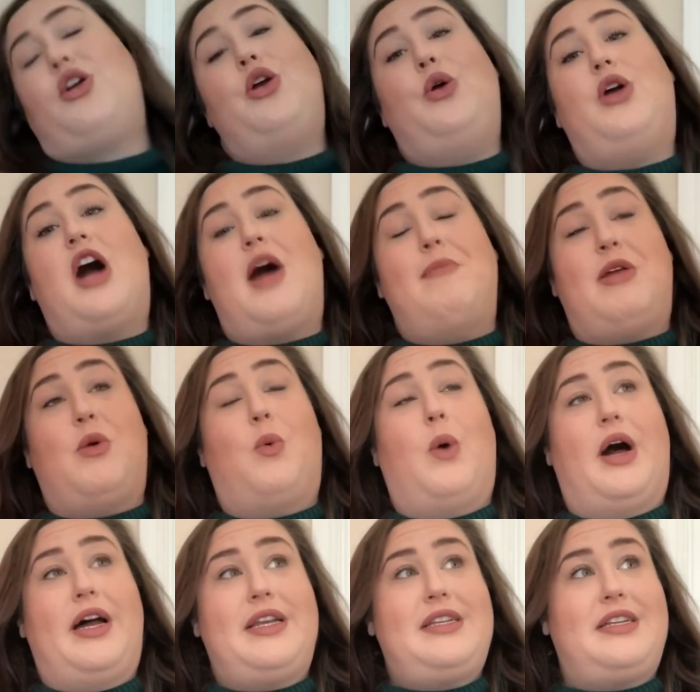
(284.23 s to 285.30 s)
who got me
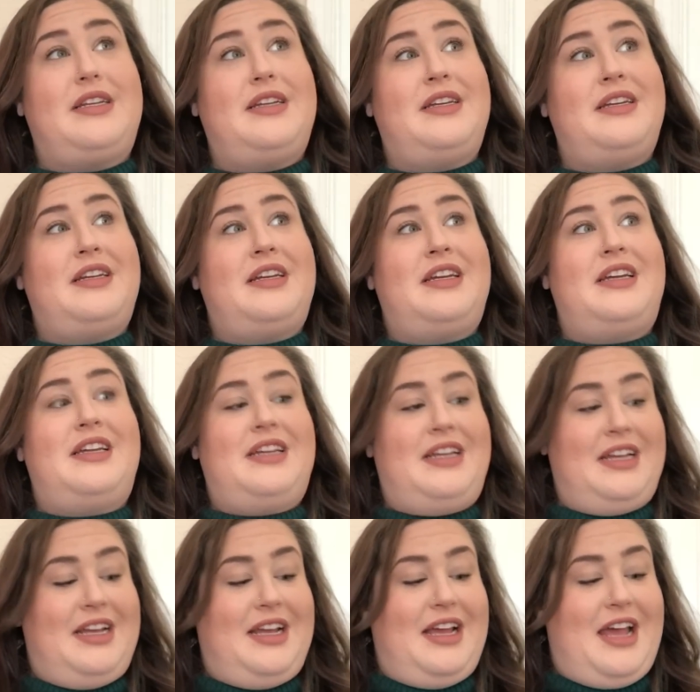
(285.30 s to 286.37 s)
what,
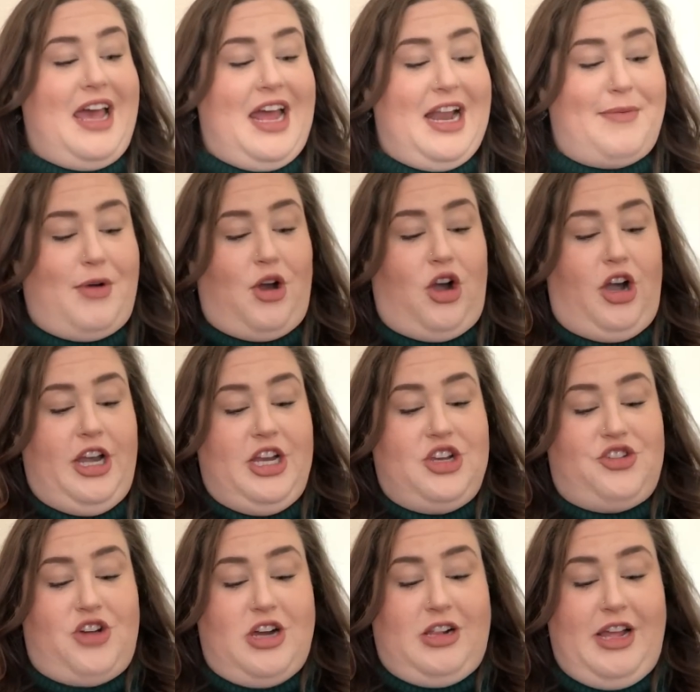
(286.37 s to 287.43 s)
and I'm already
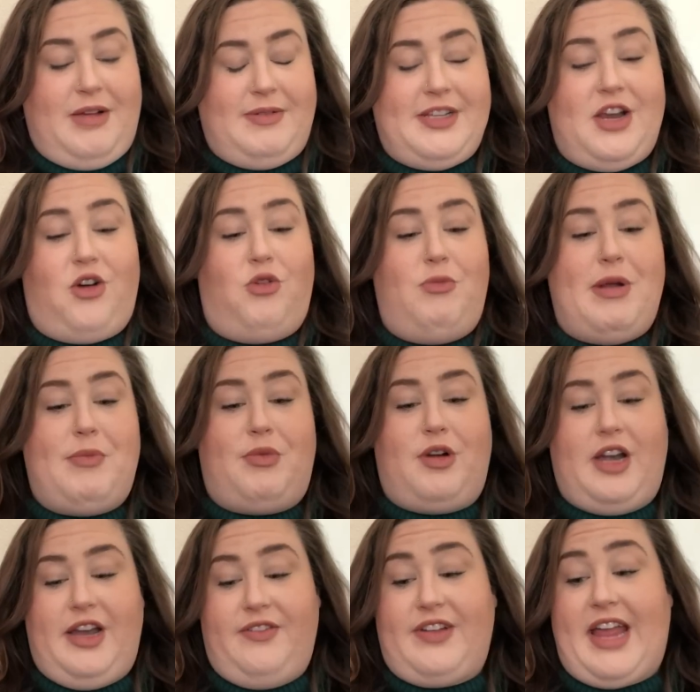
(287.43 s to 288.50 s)
struggling because I don't remember
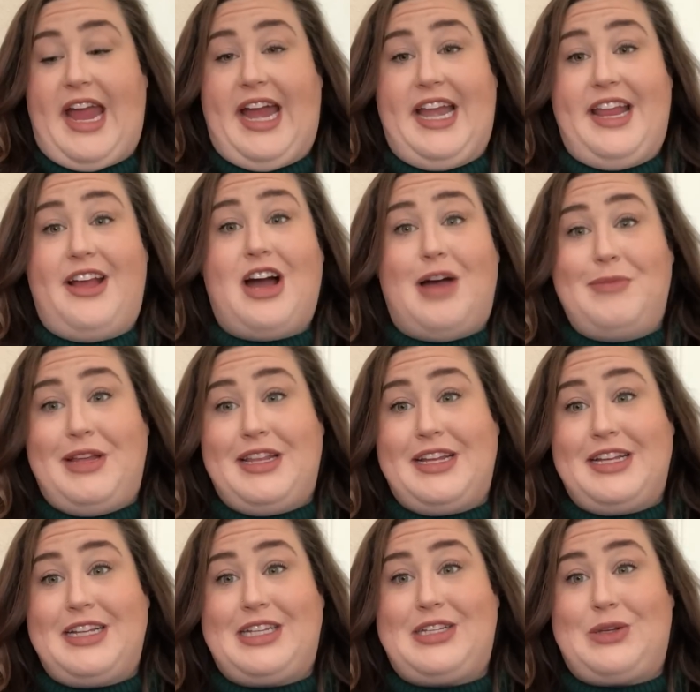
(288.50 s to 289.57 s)
if Katie got me
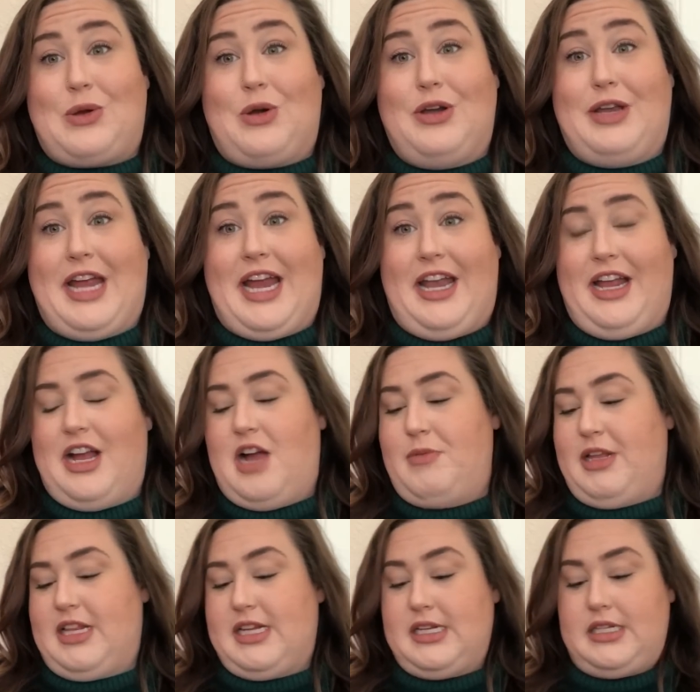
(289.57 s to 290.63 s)
this or Danny got
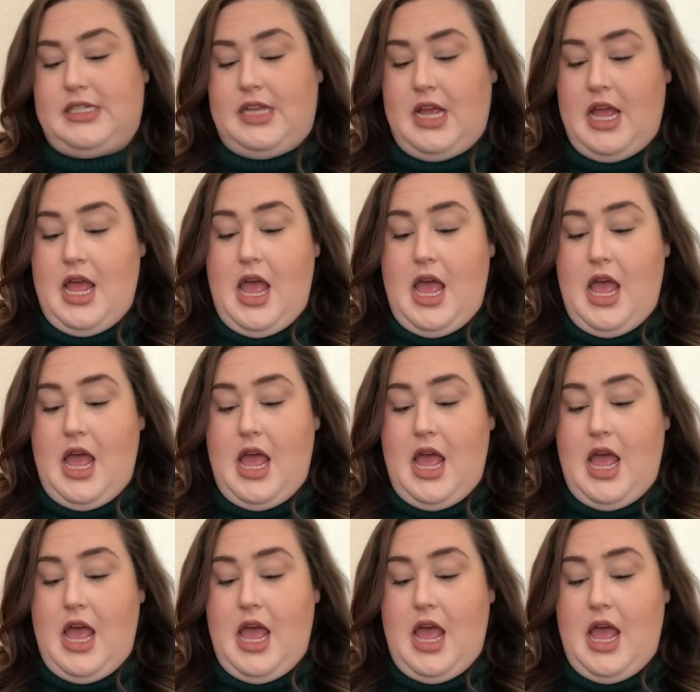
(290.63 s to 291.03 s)
me this.